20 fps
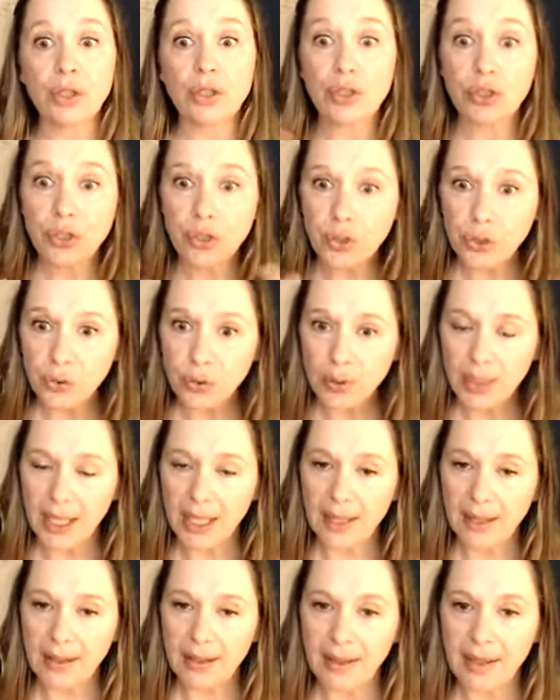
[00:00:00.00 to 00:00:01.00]
tune
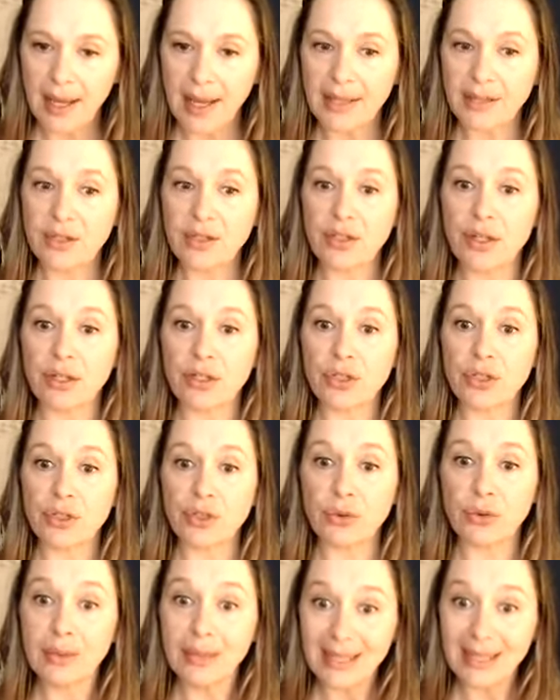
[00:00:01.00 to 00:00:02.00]
in and start
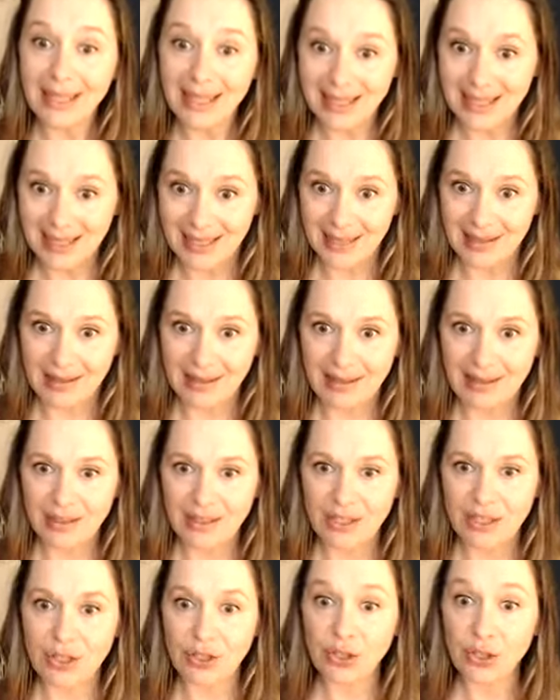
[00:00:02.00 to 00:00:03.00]
to listen
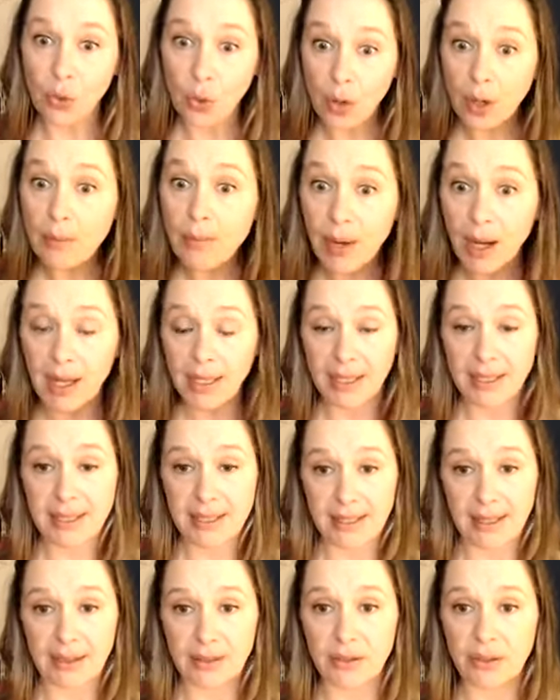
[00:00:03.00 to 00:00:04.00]
to your body's
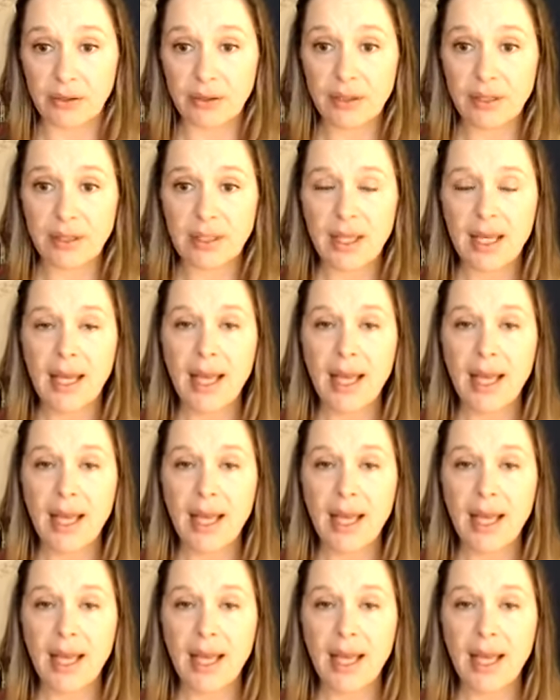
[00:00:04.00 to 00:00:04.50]
signals